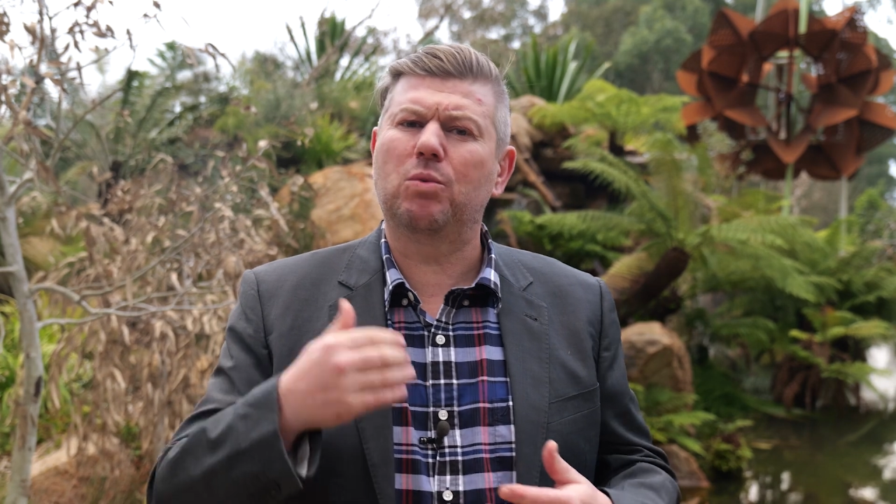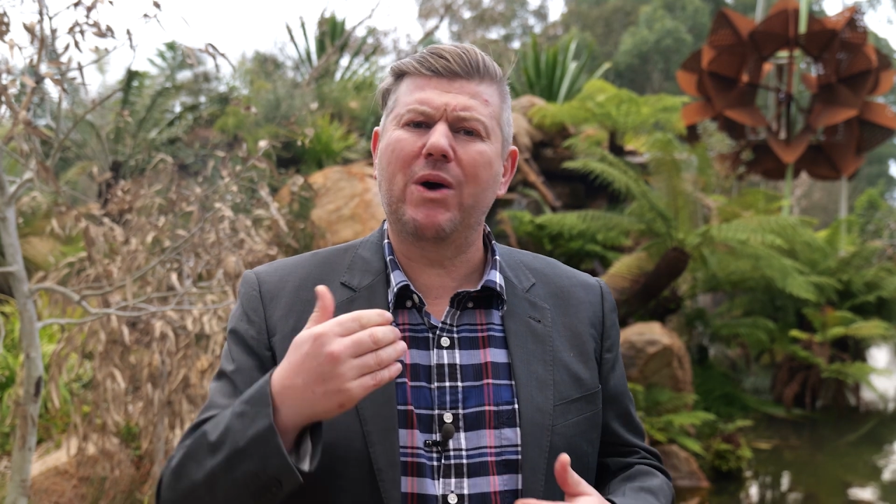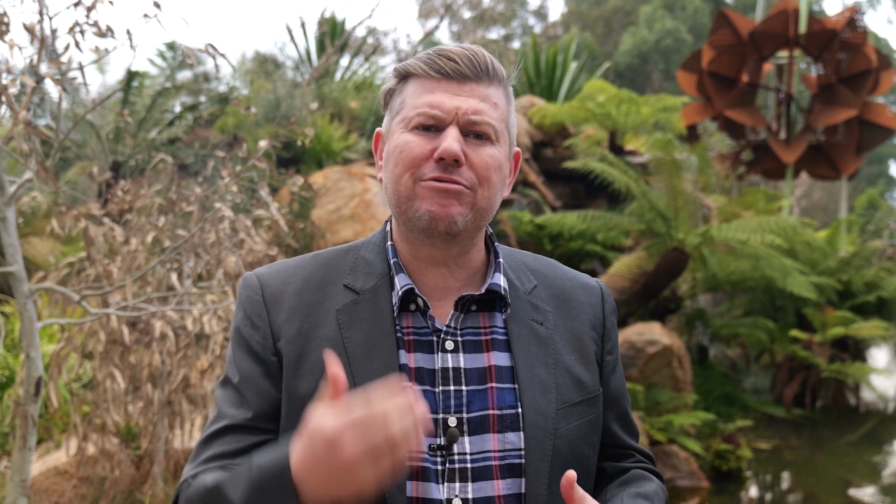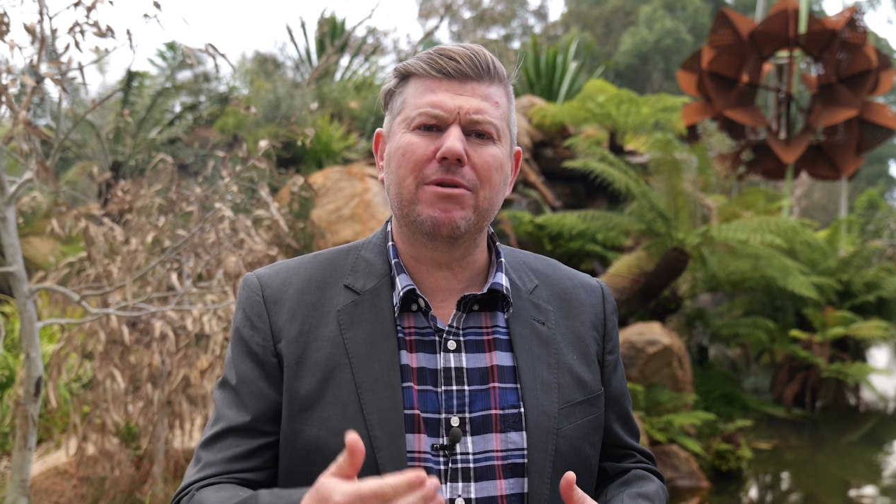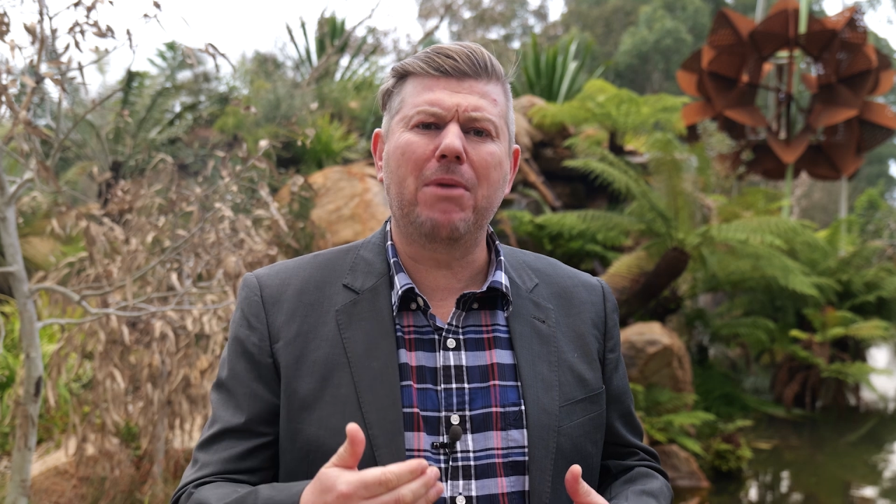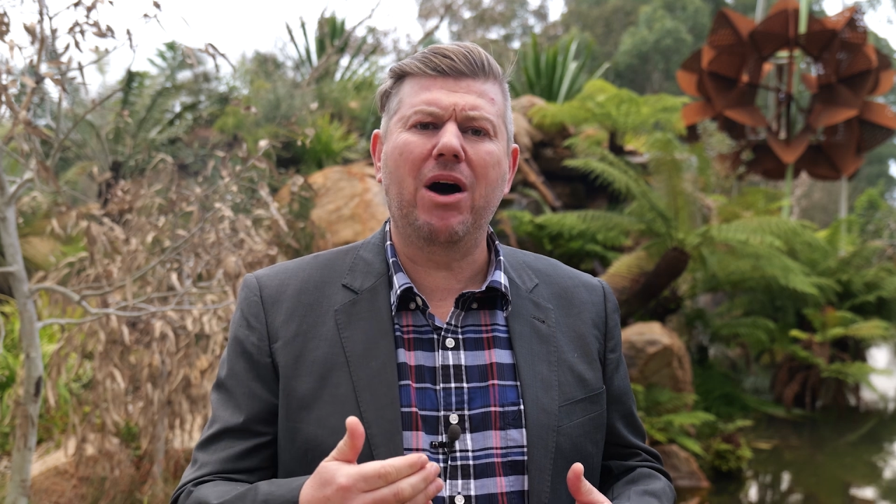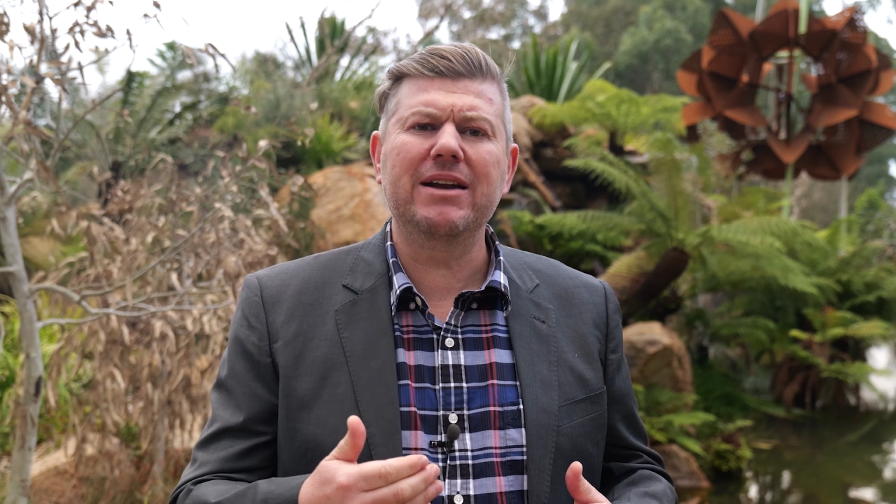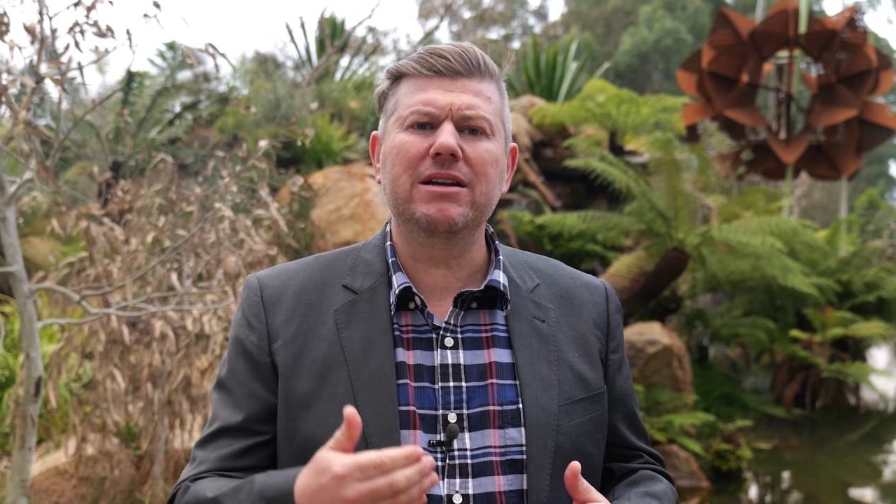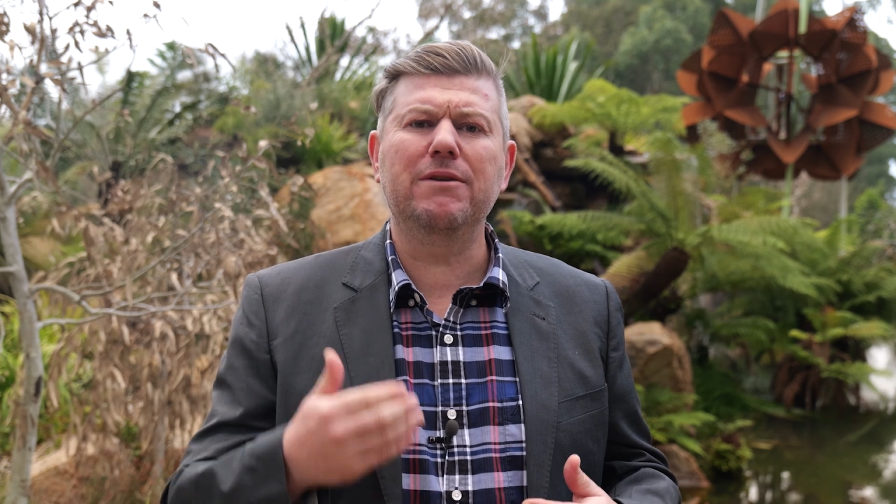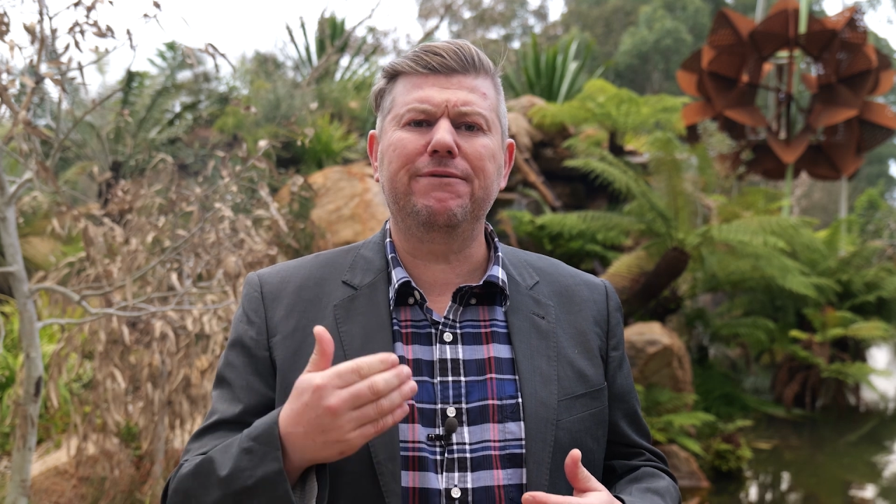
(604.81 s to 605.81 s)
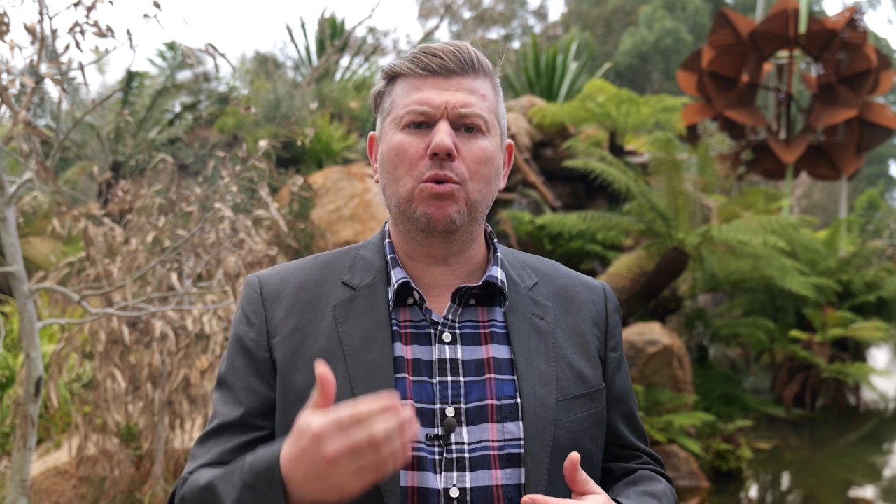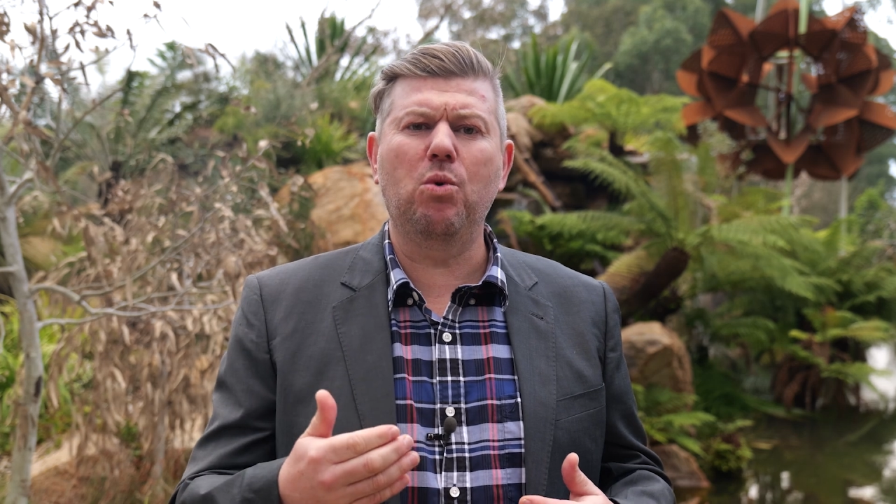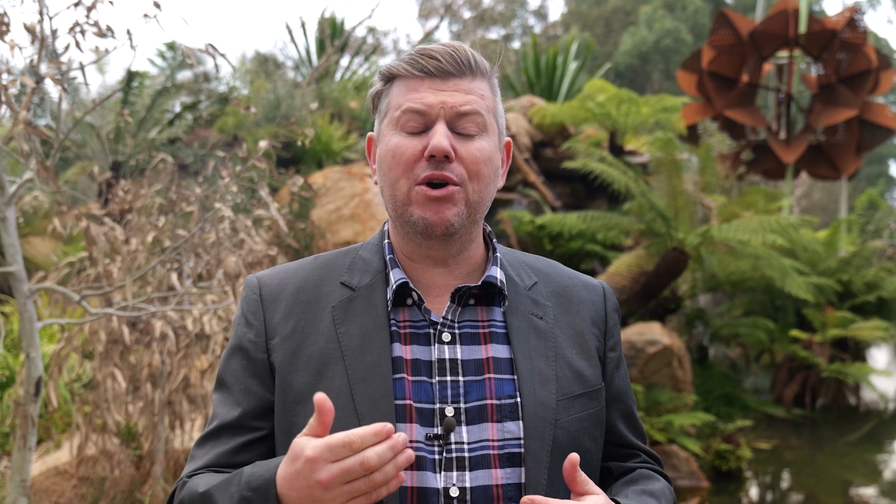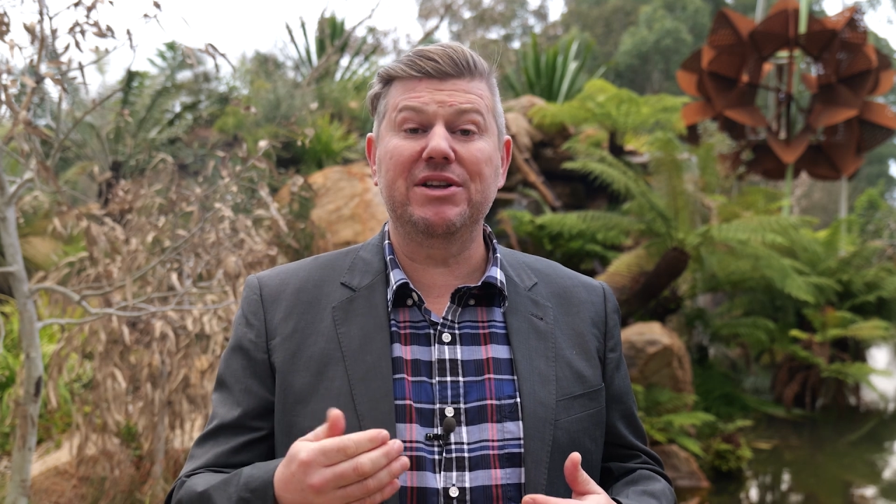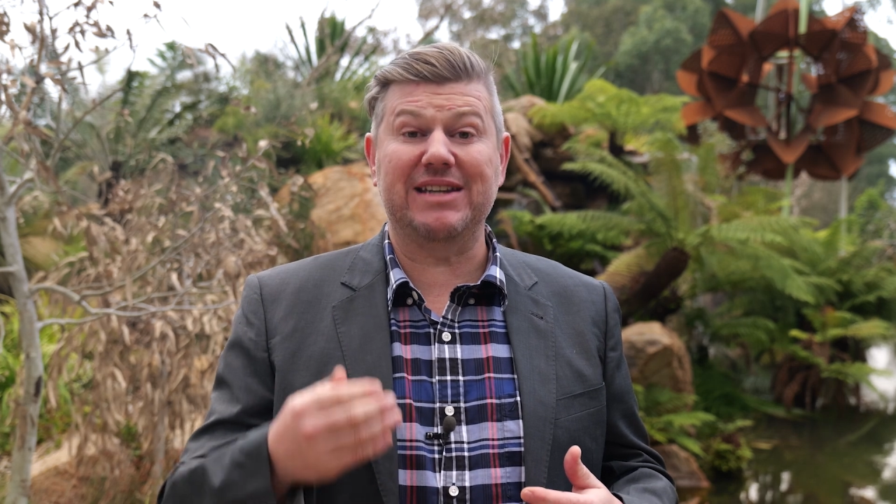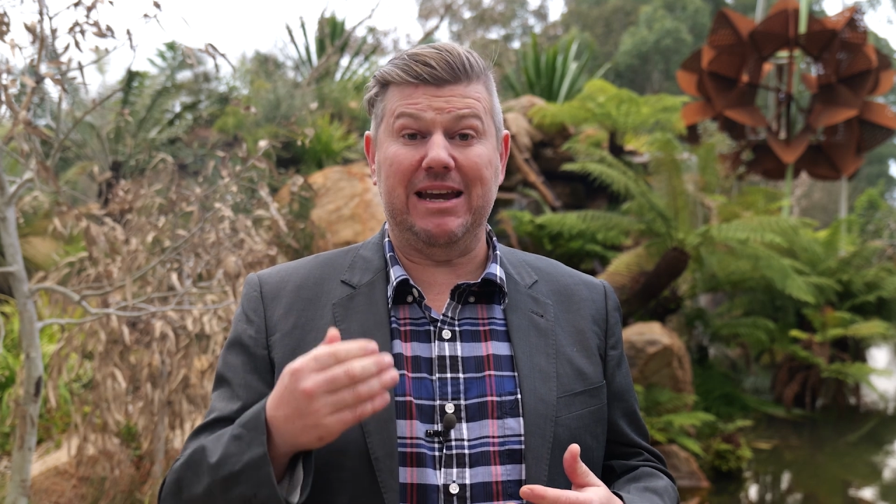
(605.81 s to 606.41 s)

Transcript: we're reminded of the words